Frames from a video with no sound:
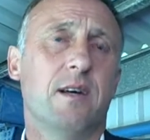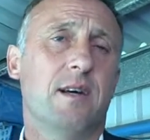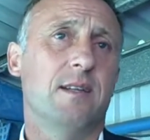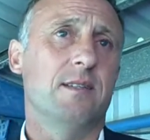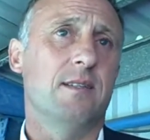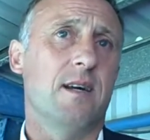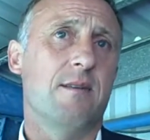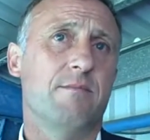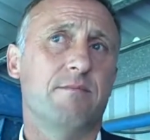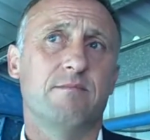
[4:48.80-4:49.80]
and you
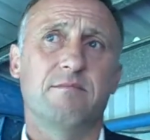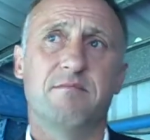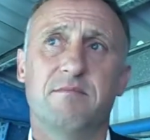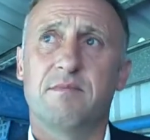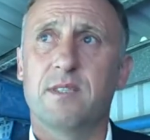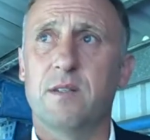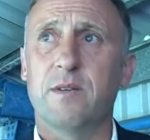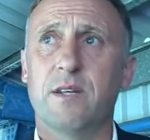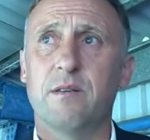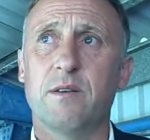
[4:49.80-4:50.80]

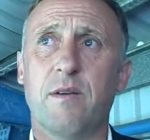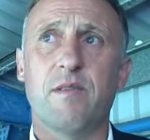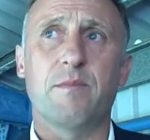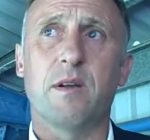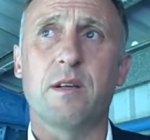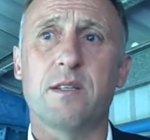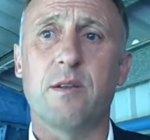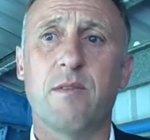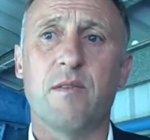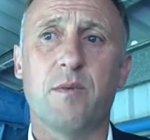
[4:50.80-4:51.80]
know, whoever puts
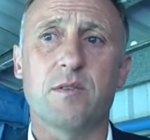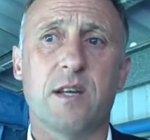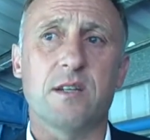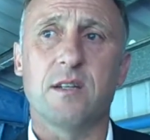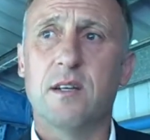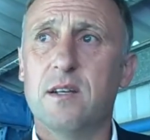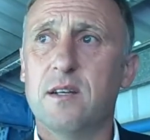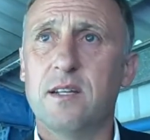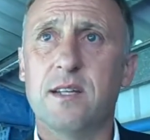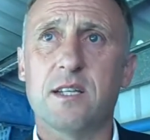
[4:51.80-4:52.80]
that
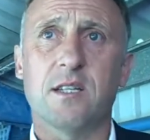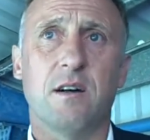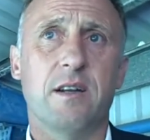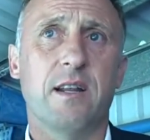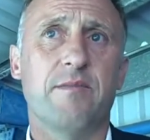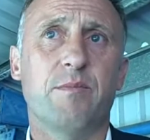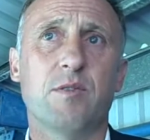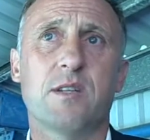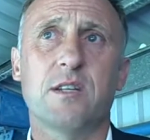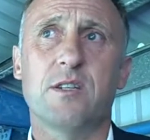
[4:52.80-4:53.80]
in that starting 11
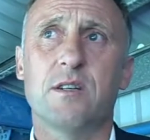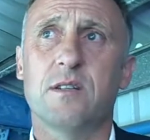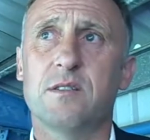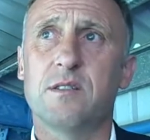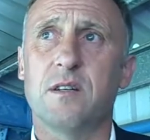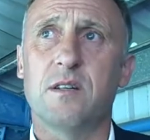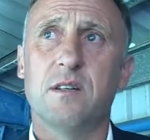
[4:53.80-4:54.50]
puts that shirt on,